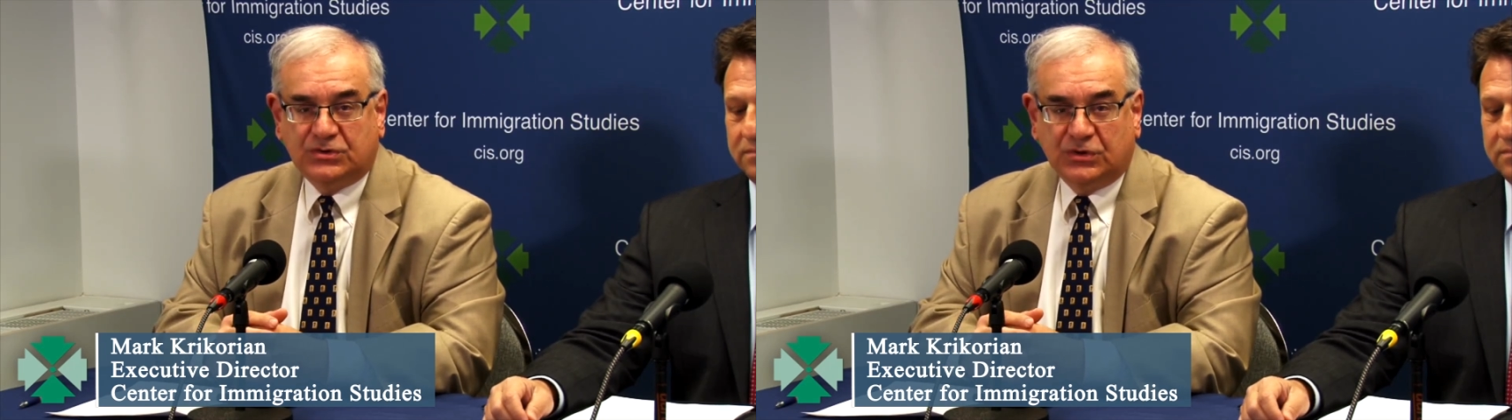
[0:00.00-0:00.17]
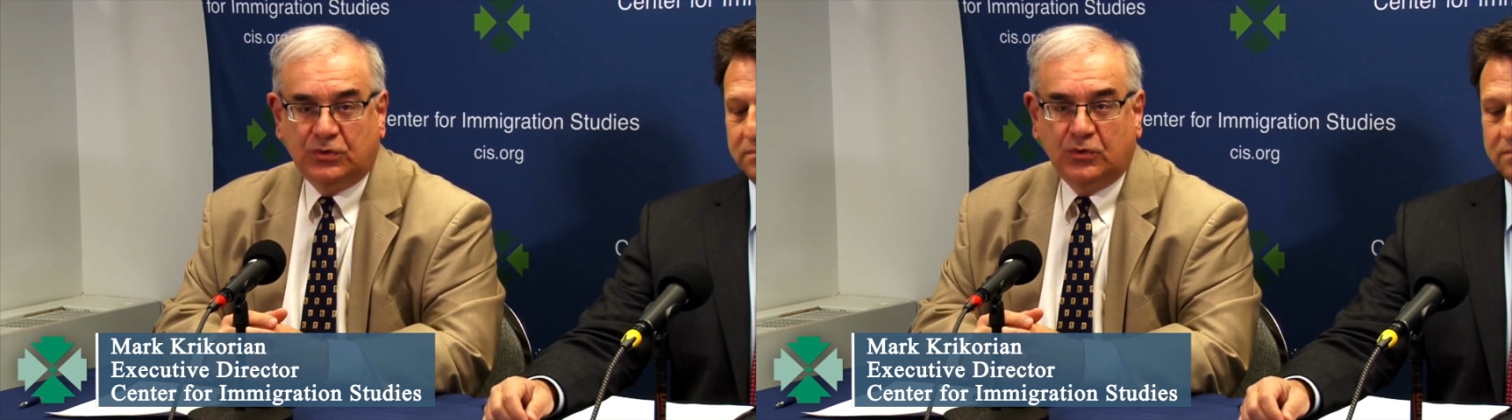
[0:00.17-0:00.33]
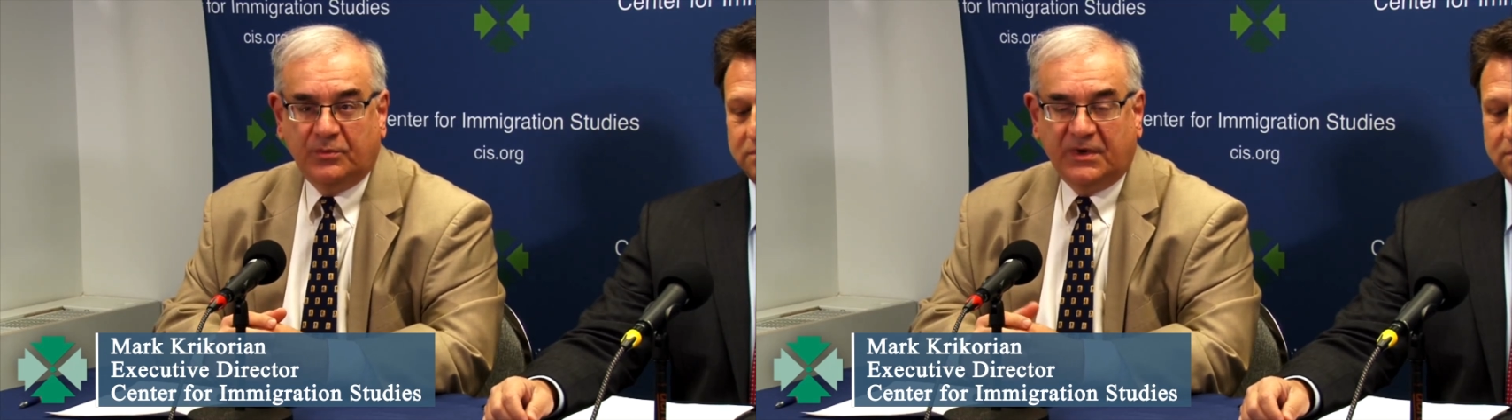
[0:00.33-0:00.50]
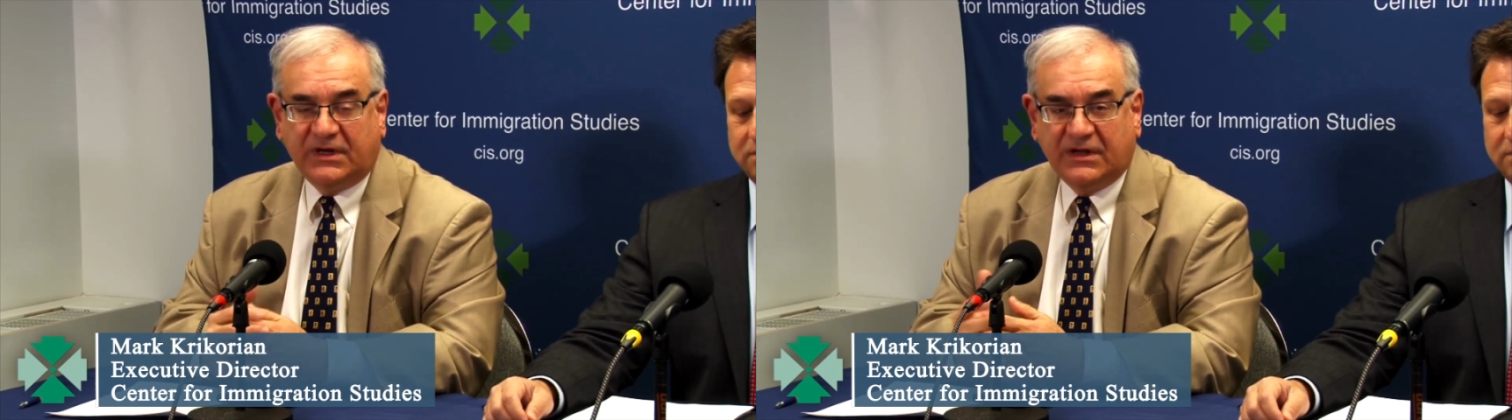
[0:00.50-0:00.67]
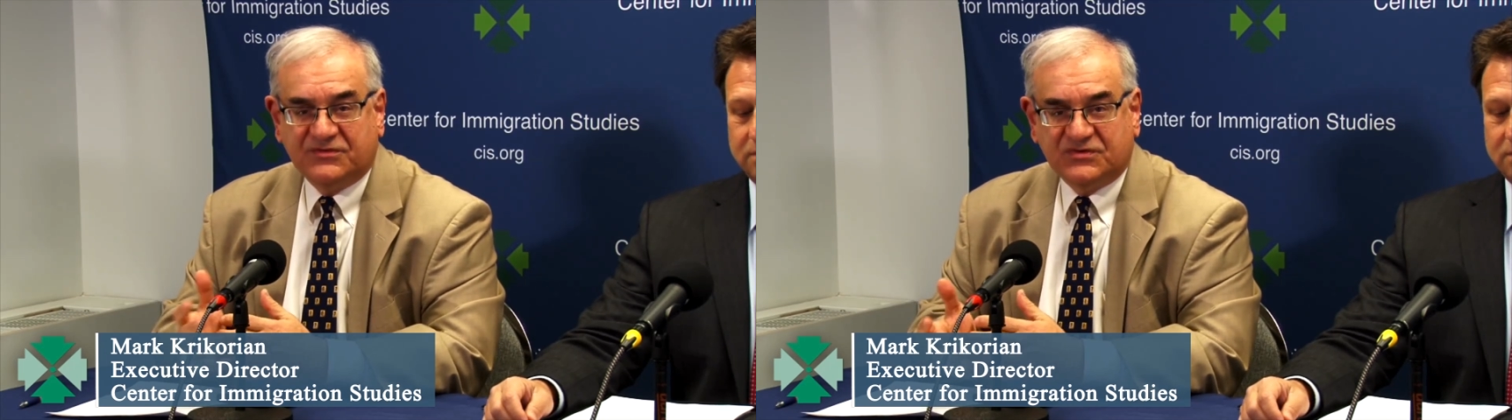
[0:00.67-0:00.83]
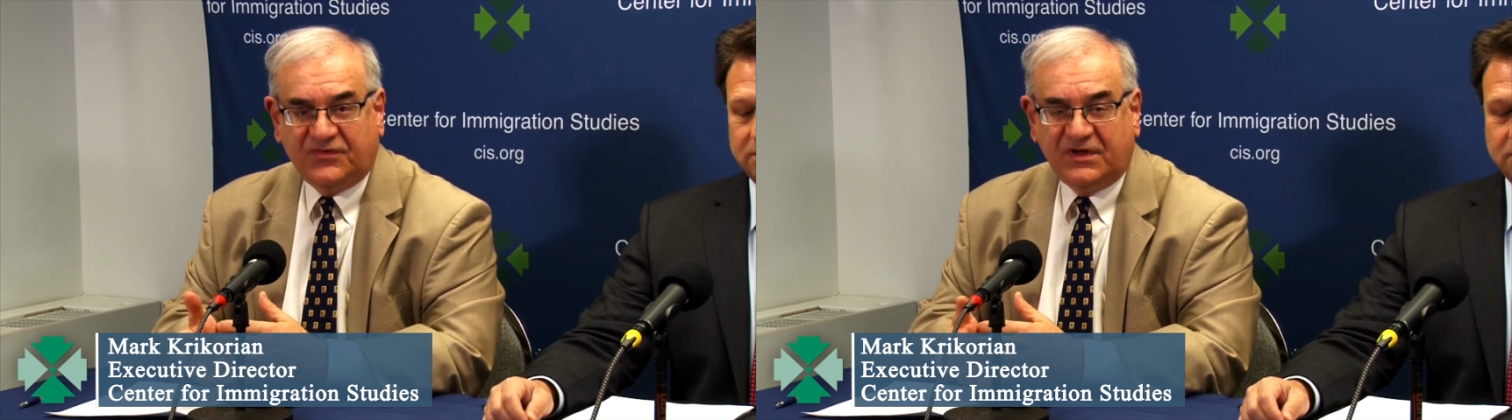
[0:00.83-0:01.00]
to whom it
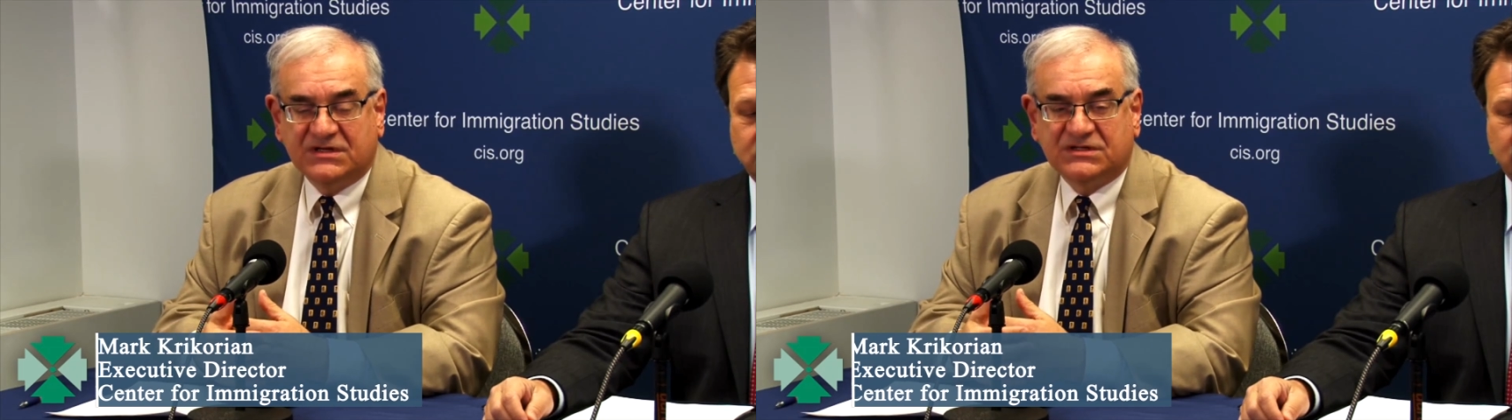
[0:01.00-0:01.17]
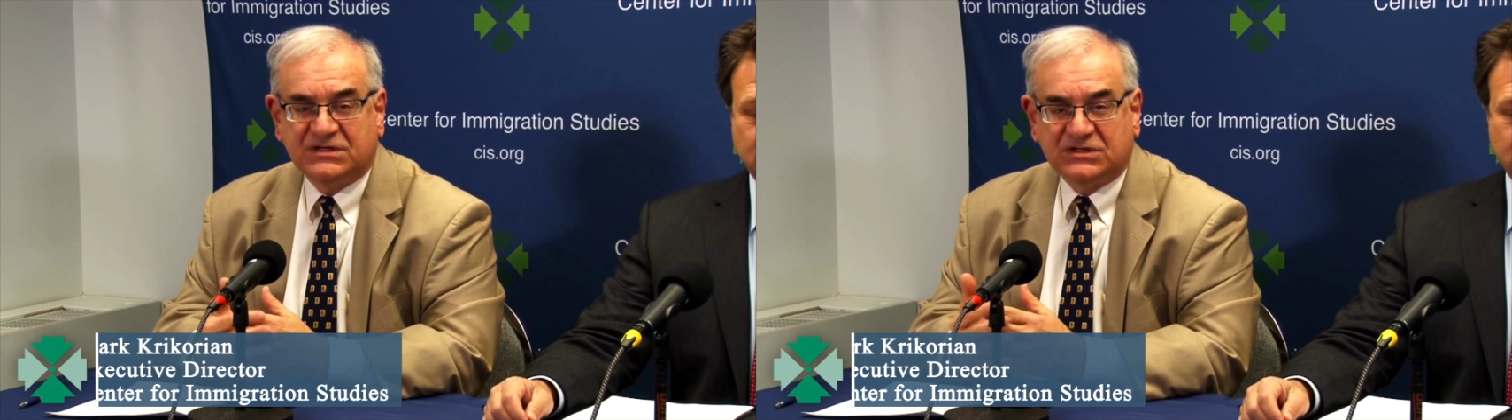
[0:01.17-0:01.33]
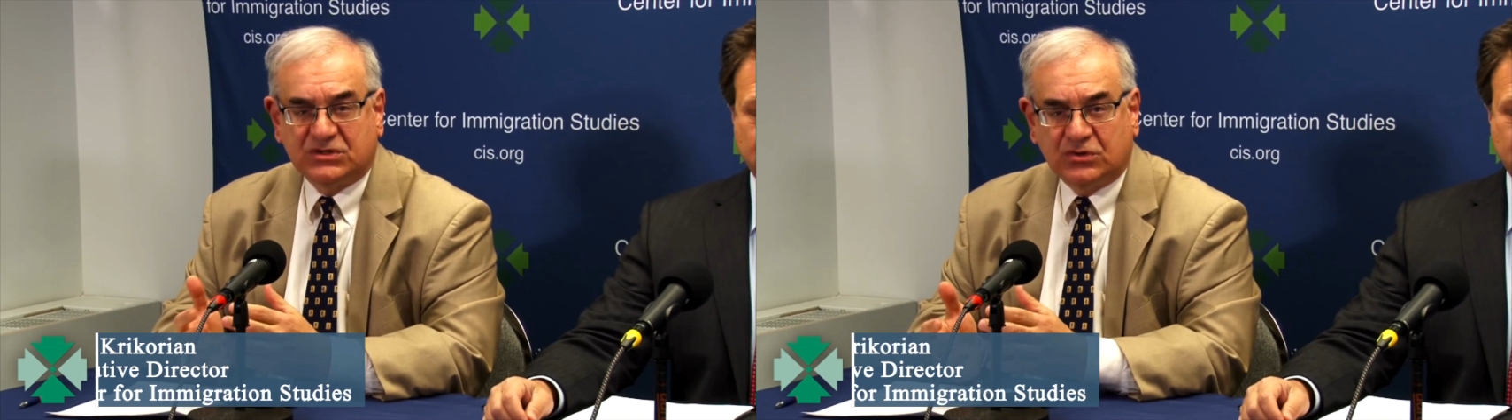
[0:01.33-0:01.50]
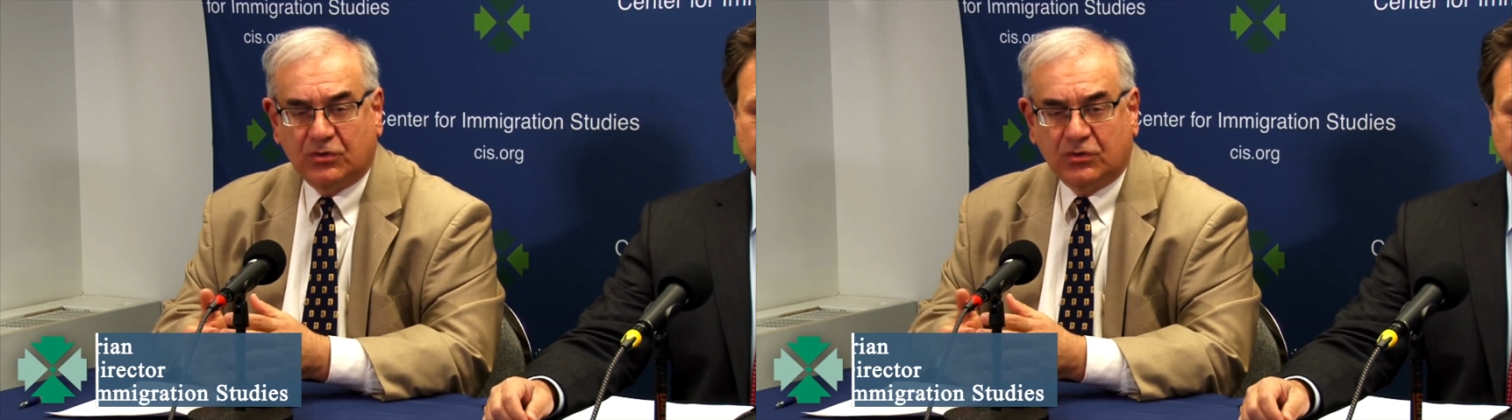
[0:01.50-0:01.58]
gives visas